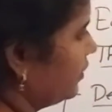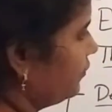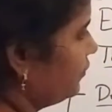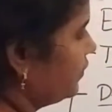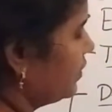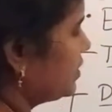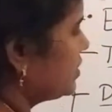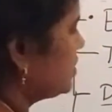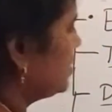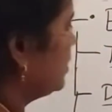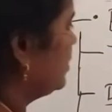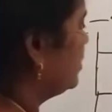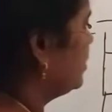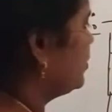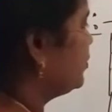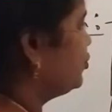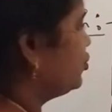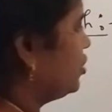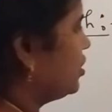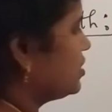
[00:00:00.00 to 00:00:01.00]
they fixed in
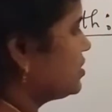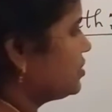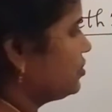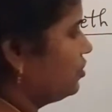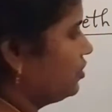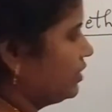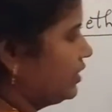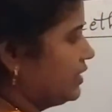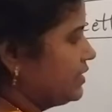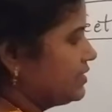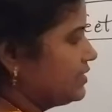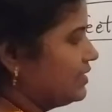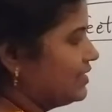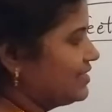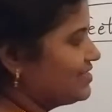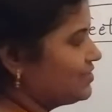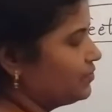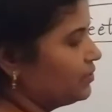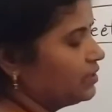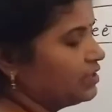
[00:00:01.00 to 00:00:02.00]
the jaw sockets.
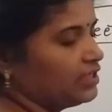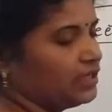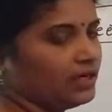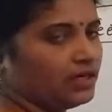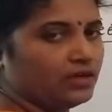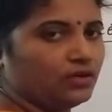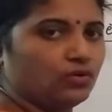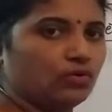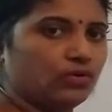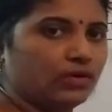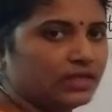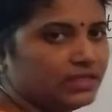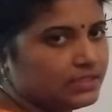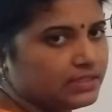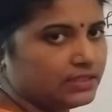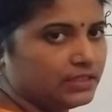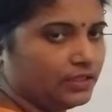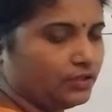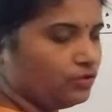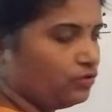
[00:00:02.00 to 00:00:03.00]
That's why they are known
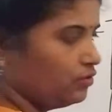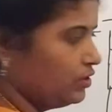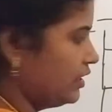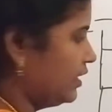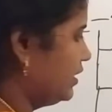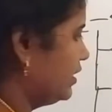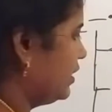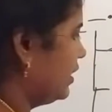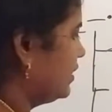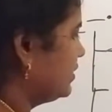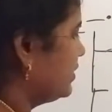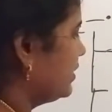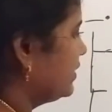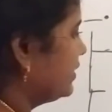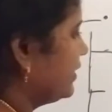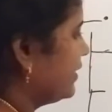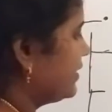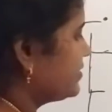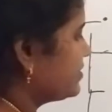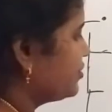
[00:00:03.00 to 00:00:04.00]
as thecodont. And
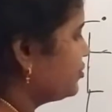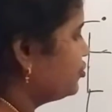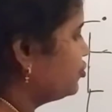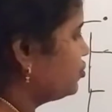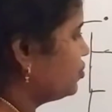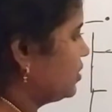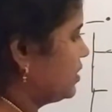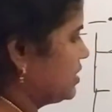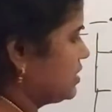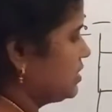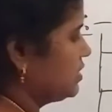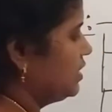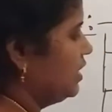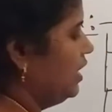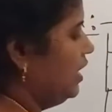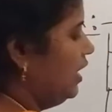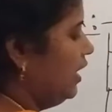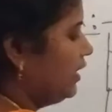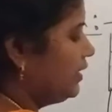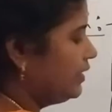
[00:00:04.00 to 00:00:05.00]
then deciduous.
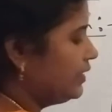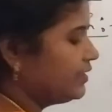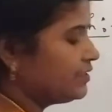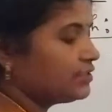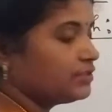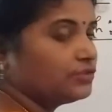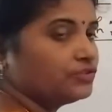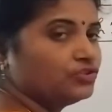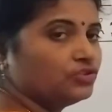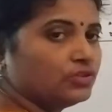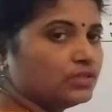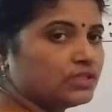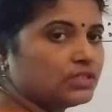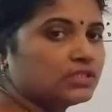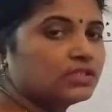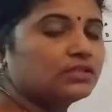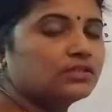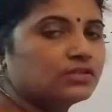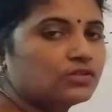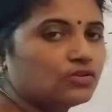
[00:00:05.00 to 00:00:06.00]

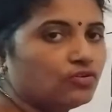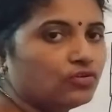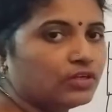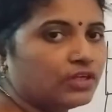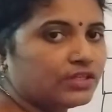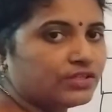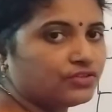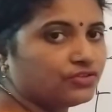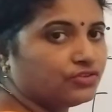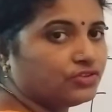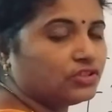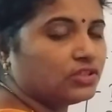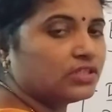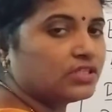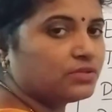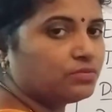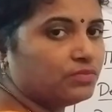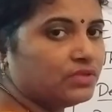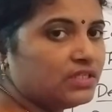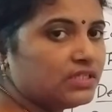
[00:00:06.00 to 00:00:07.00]
So
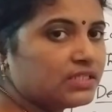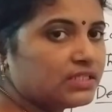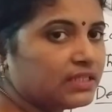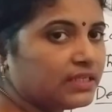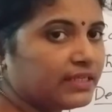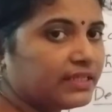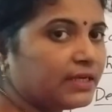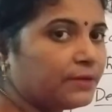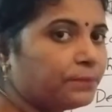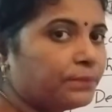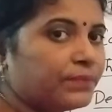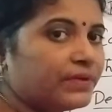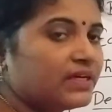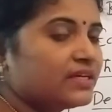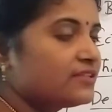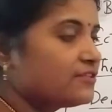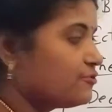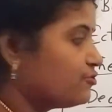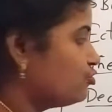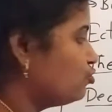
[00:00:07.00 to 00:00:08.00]
deciduous means it
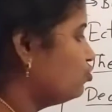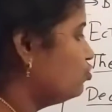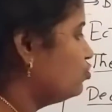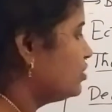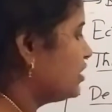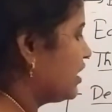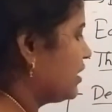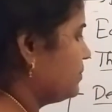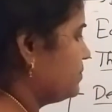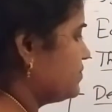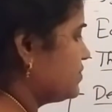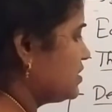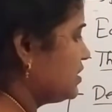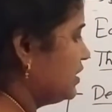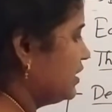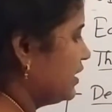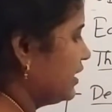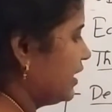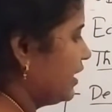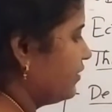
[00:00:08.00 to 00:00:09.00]
appears 2 times
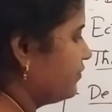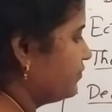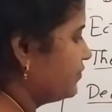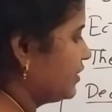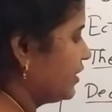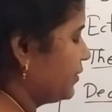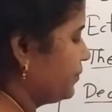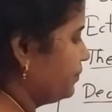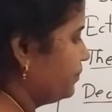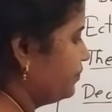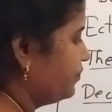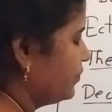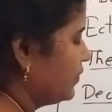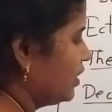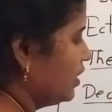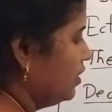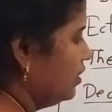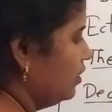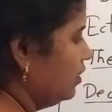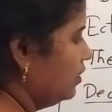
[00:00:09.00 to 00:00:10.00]
in a lifetime.
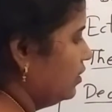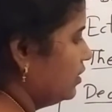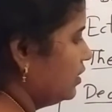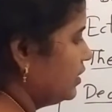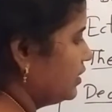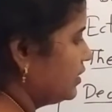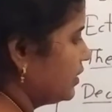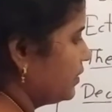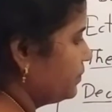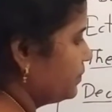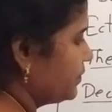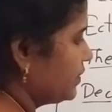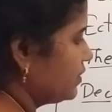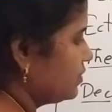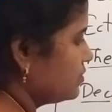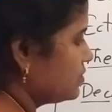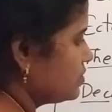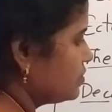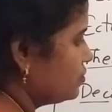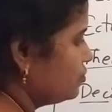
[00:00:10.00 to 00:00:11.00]
It
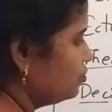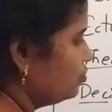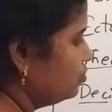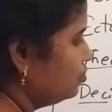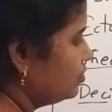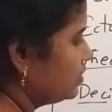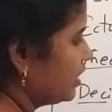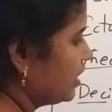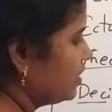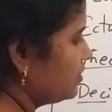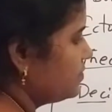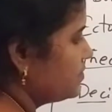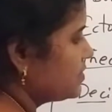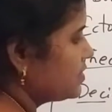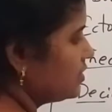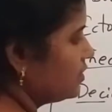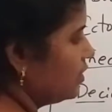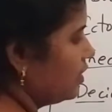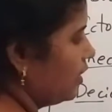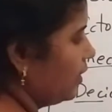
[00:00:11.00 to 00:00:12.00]
appears 2
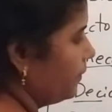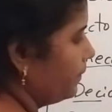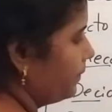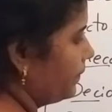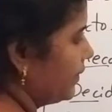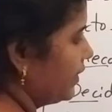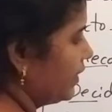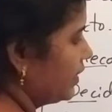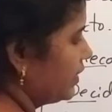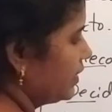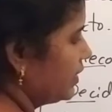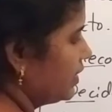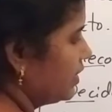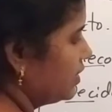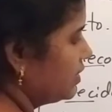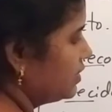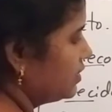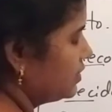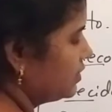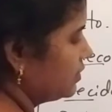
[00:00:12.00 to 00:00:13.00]
times
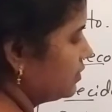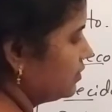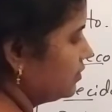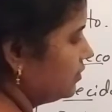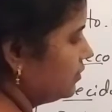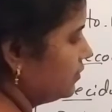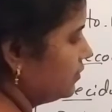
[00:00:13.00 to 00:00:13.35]
appear